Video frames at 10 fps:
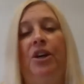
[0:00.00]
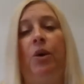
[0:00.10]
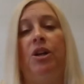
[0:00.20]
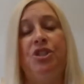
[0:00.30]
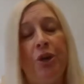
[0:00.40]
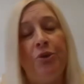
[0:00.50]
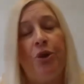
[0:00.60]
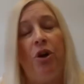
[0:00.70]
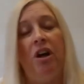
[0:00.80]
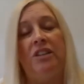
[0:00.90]
our
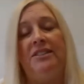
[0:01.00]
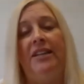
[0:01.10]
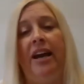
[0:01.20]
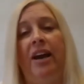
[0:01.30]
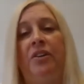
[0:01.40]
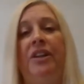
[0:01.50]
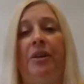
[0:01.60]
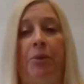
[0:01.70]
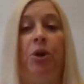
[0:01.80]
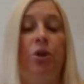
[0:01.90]
shelter costs down and
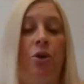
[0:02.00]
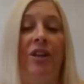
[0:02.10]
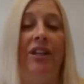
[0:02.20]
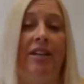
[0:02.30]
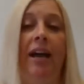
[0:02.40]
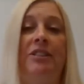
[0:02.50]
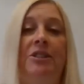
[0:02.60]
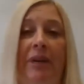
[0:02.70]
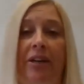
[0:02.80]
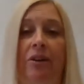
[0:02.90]
the burden on the
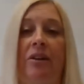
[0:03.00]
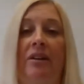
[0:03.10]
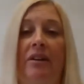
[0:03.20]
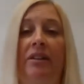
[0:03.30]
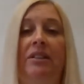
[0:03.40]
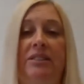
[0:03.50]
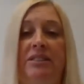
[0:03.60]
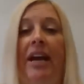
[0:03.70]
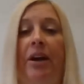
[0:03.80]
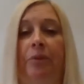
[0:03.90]
taxpayer
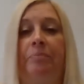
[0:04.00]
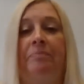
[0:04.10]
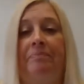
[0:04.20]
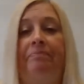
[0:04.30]
down.